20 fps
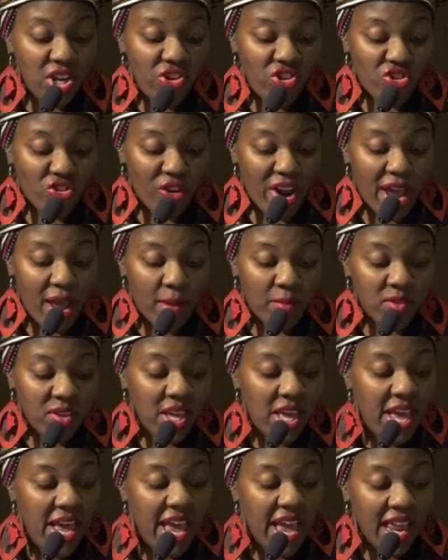strapped
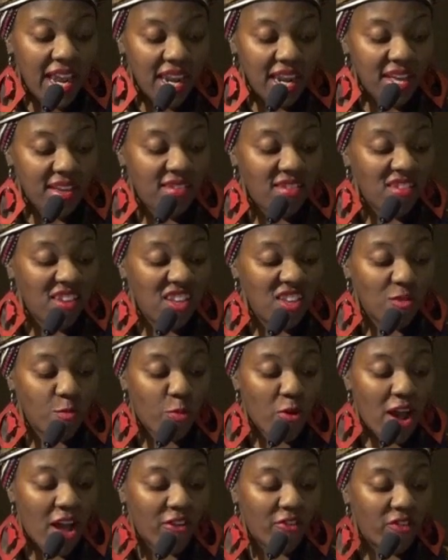and lessees
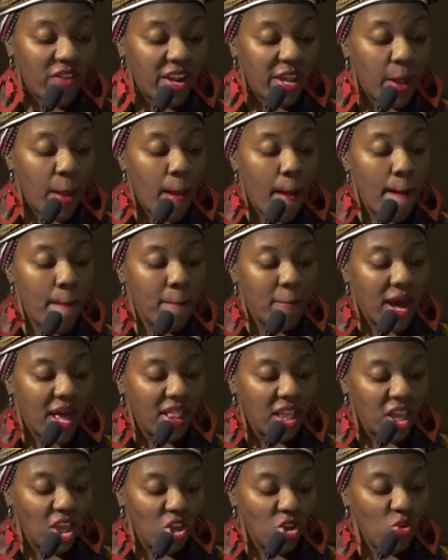profited by
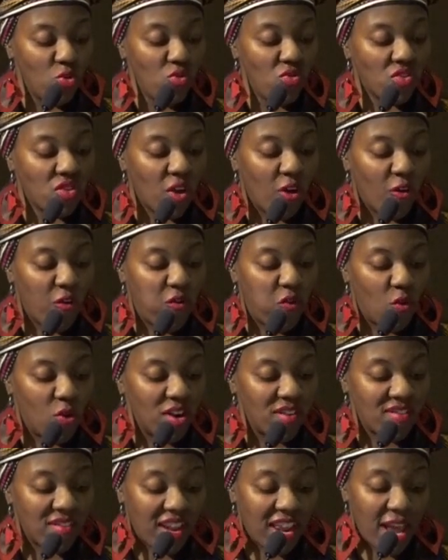the use of
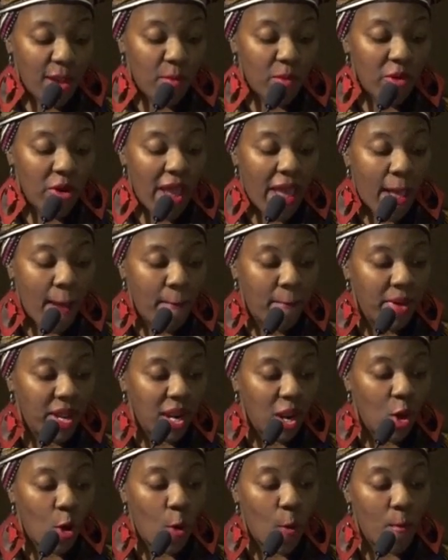forced labor at
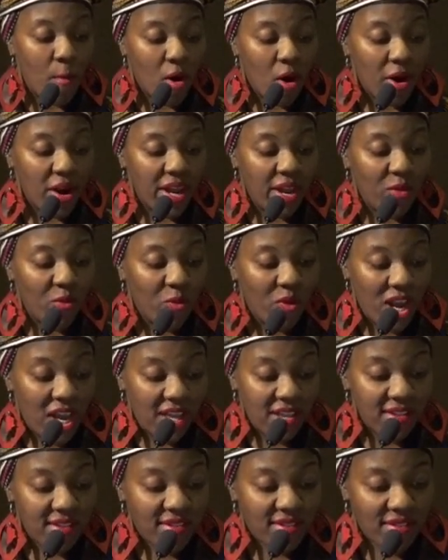below market
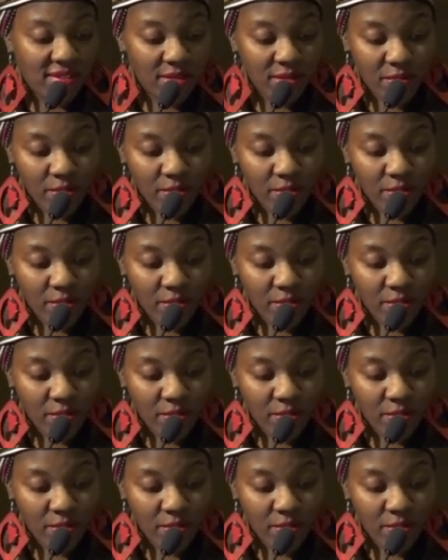rates.